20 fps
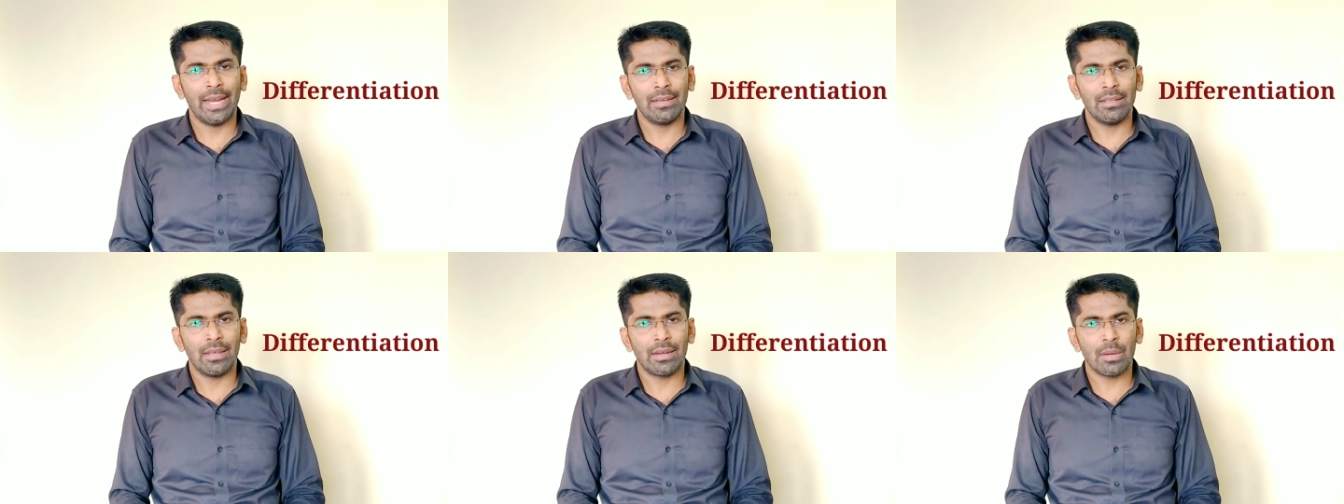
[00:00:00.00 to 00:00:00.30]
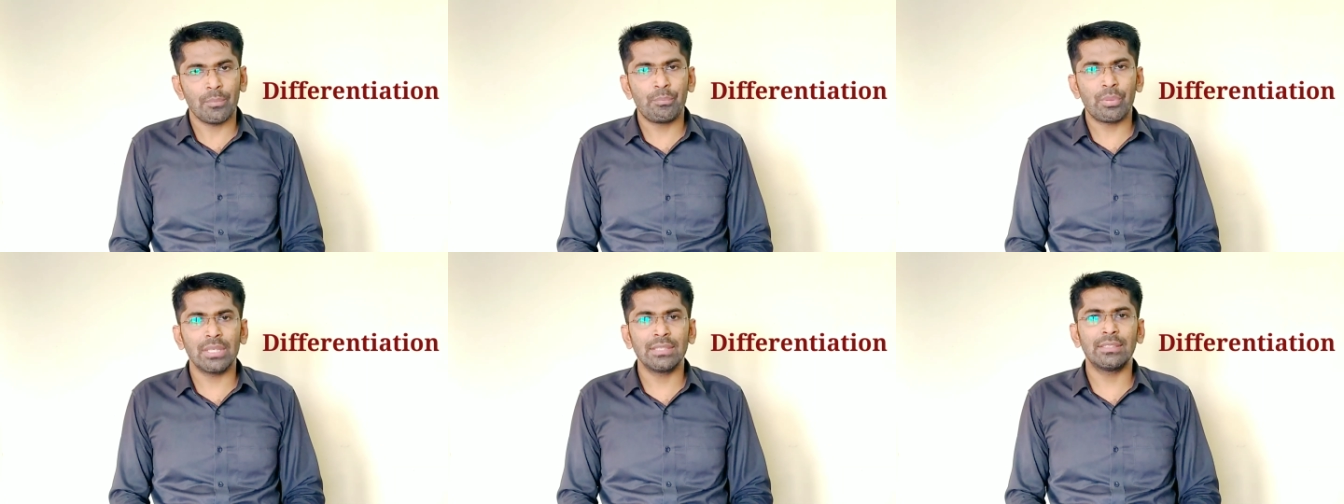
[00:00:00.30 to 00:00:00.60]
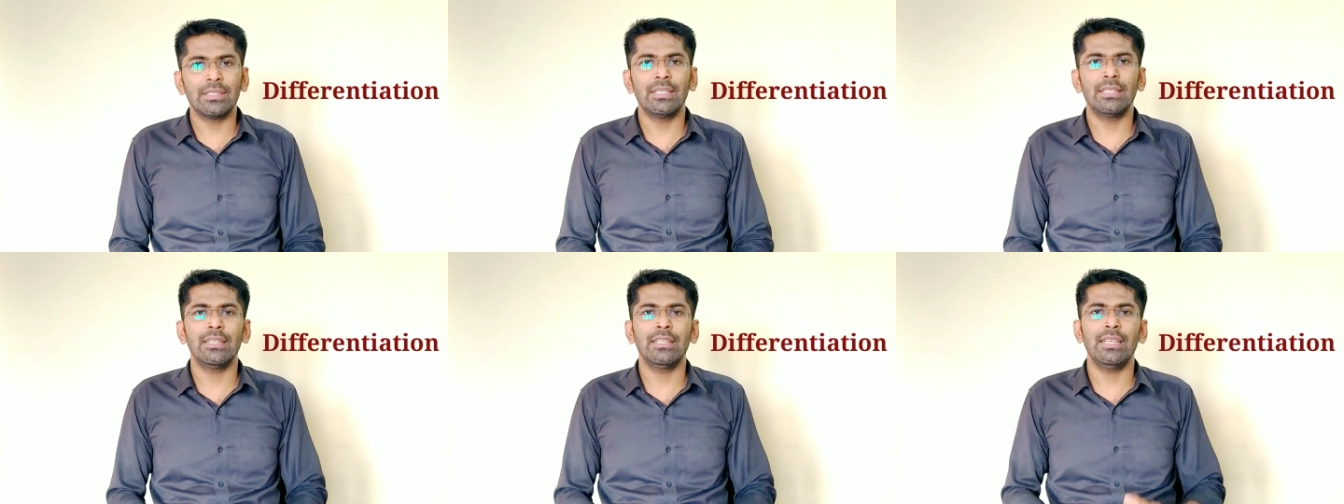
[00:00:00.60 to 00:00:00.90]
and
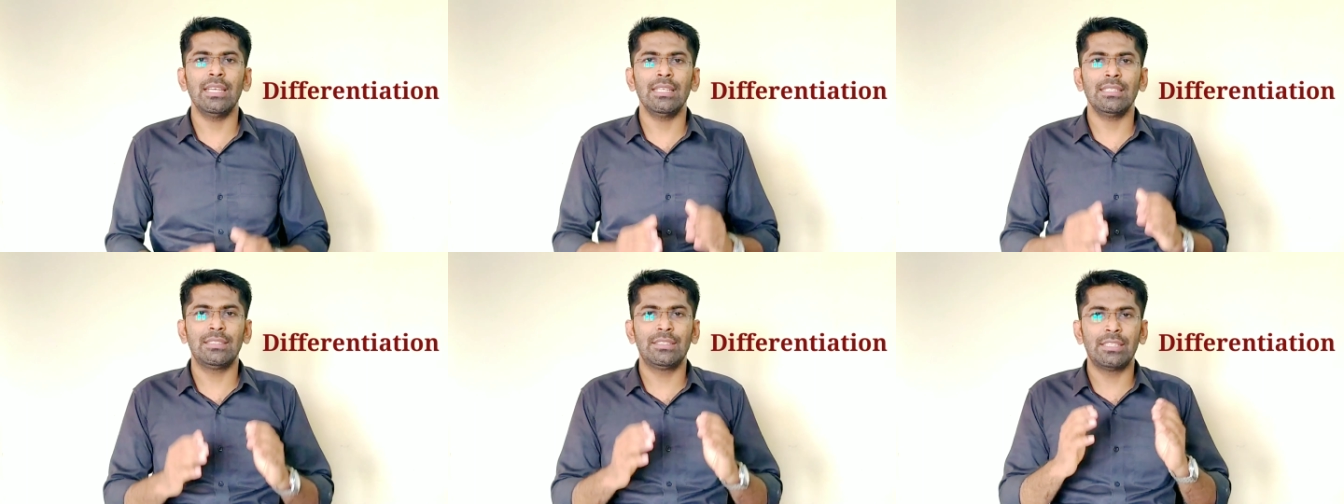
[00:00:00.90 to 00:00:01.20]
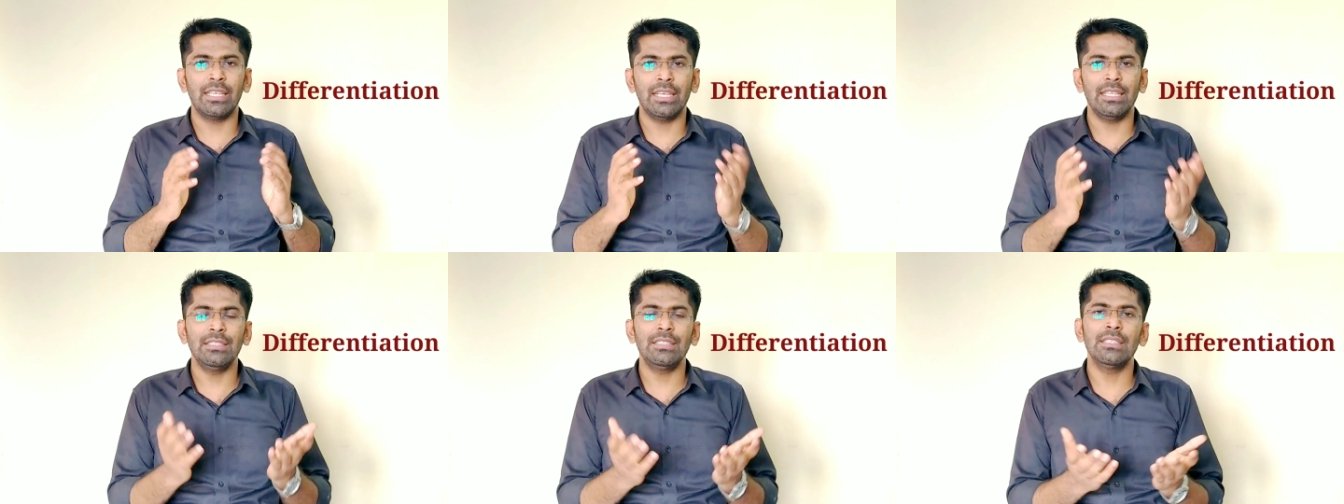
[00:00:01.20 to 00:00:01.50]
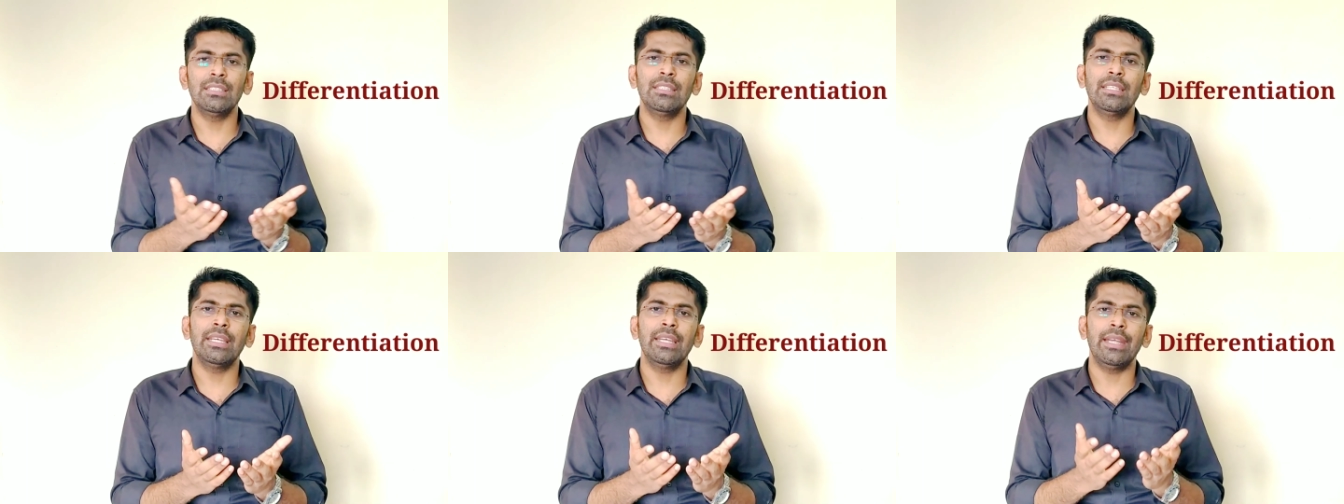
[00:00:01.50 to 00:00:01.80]
represents a
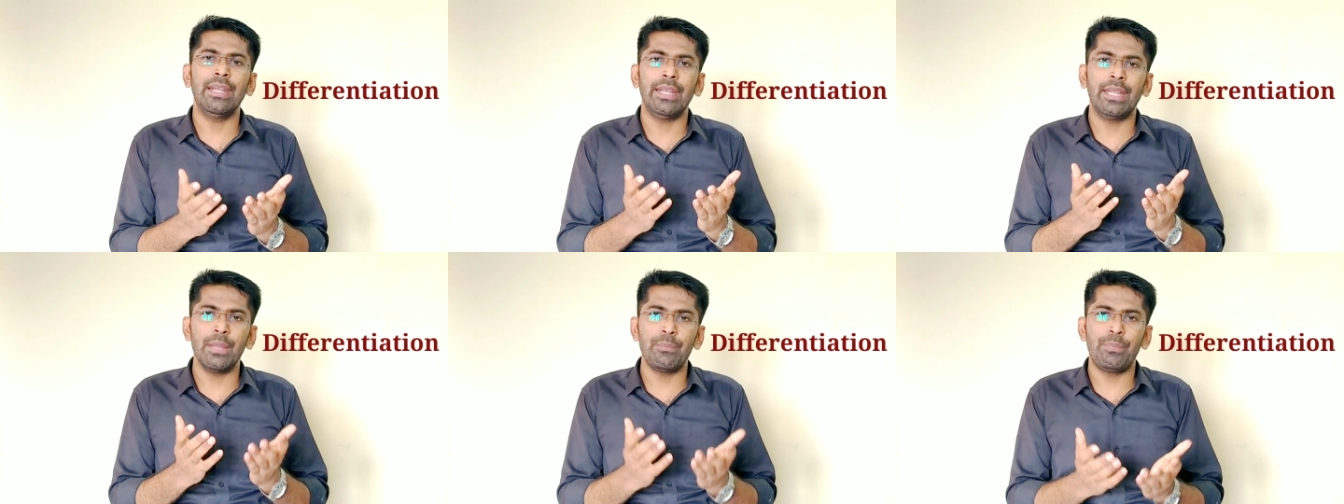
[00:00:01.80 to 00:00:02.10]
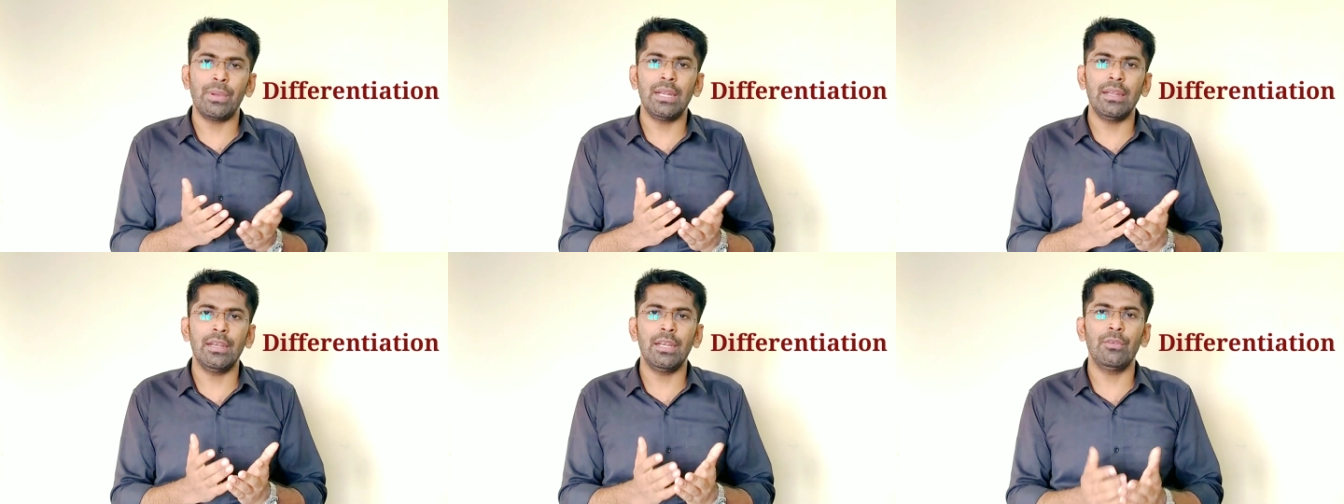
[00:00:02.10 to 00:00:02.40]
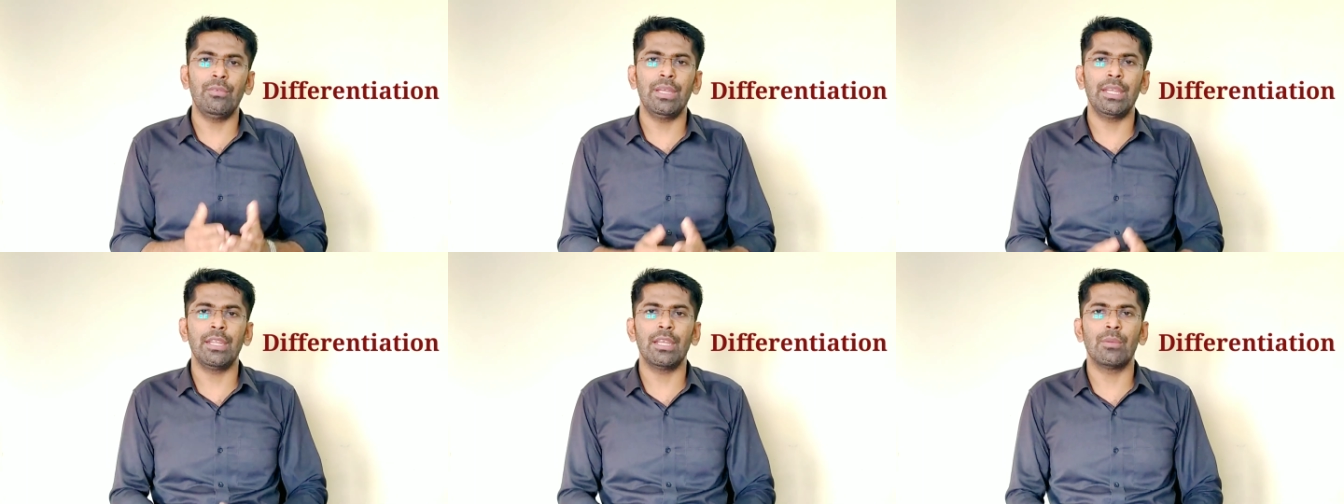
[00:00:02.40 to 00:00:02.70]
change in the
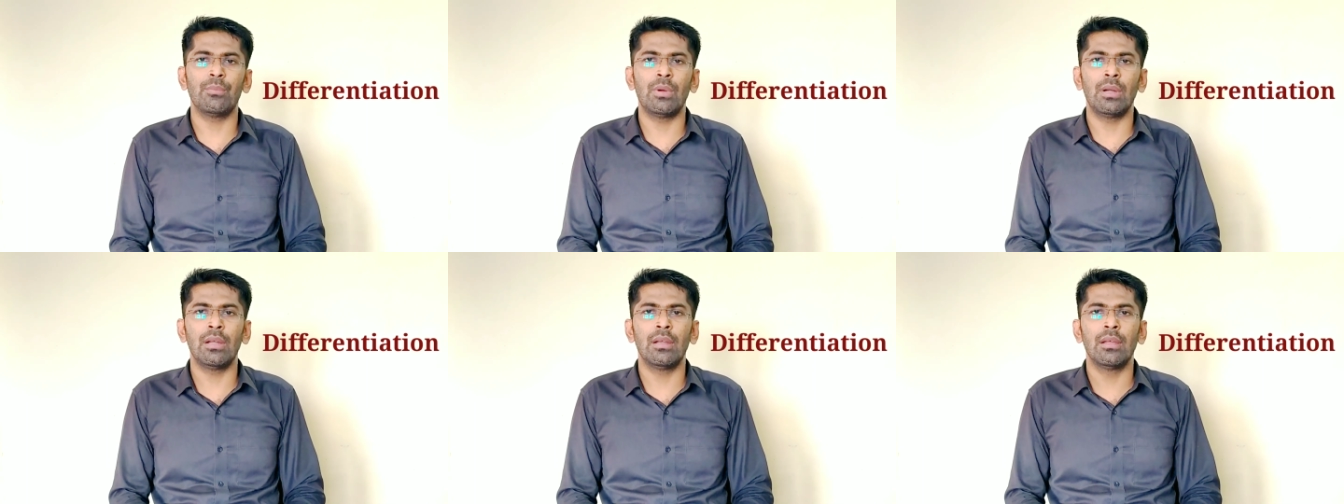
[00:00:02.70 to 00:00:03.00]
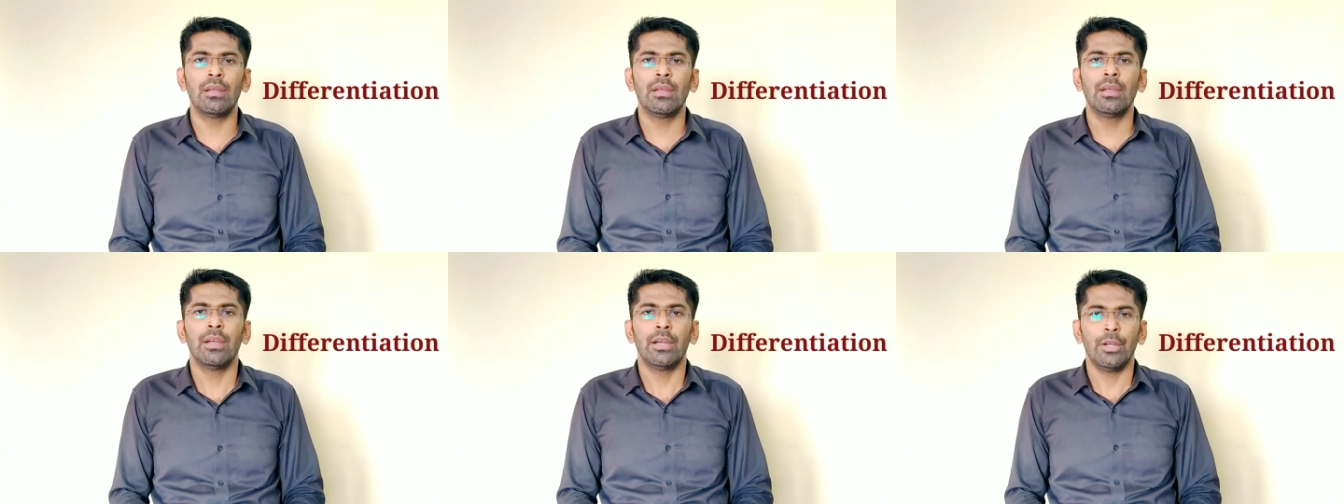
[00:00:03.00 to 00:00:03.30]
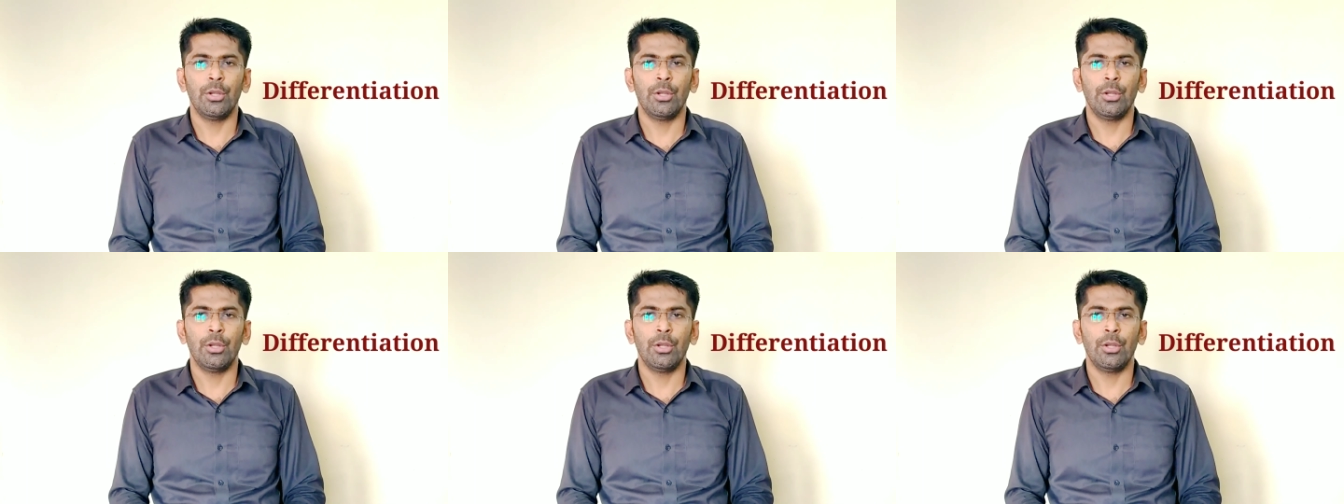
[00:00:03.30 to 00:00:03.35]
dependent variable